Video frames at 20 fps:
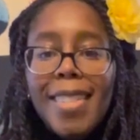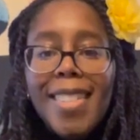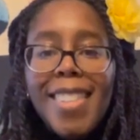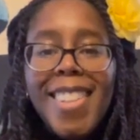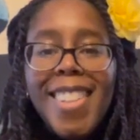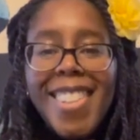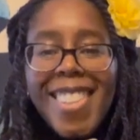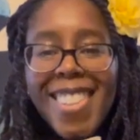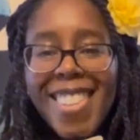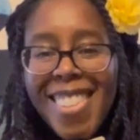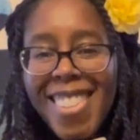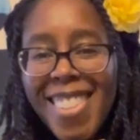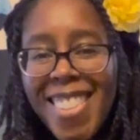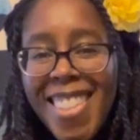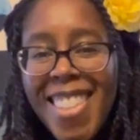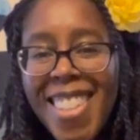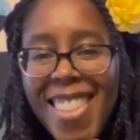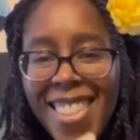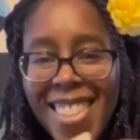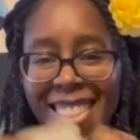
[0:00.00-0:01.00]

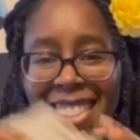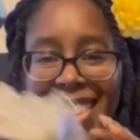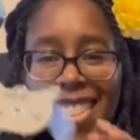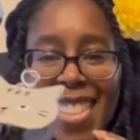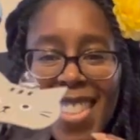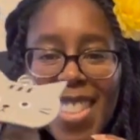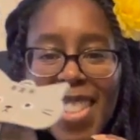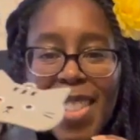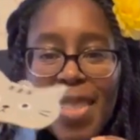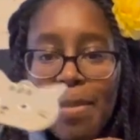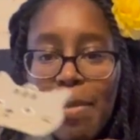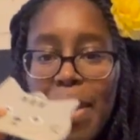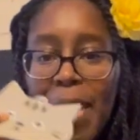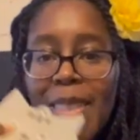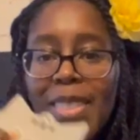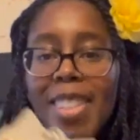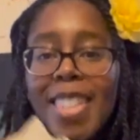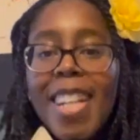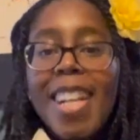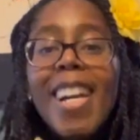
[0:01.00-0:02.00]
is this little pouch.